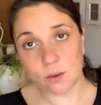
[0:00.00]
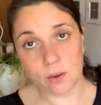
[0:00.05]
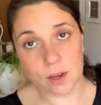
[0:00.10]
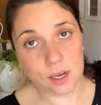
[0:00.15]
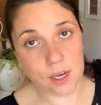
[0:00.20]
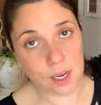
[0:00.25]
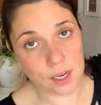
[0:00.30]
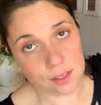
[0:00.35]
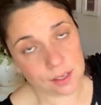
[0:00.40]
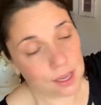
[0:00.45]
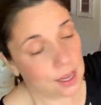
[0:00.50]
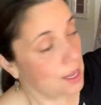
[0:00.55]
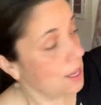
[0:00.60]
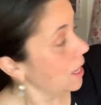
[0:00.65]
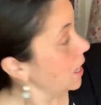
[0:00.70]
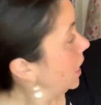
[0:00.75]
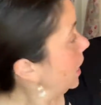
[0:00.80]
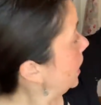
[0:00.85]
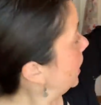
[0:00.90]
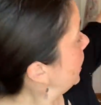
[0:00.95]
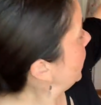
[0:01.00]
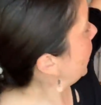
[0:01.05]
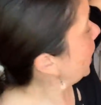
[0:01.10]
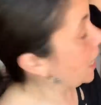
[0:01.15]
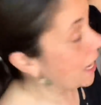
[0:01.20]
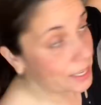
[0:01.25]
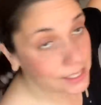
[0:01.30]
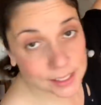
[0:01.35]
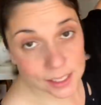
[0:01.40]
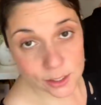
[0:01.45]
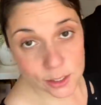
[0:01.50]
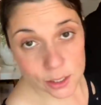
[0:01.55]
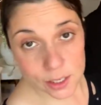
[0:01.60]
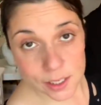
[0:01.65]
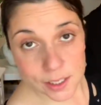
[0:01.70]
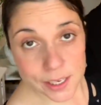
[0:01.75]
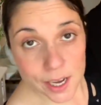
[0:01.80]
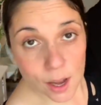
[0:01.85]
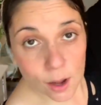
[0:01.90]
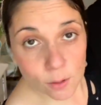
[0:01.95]
going, it, it hangs. I took
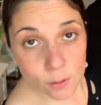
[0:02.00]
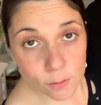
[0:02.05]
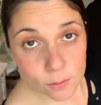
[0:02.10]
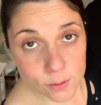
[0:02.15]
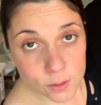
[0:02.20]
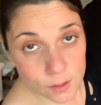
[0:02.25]
it down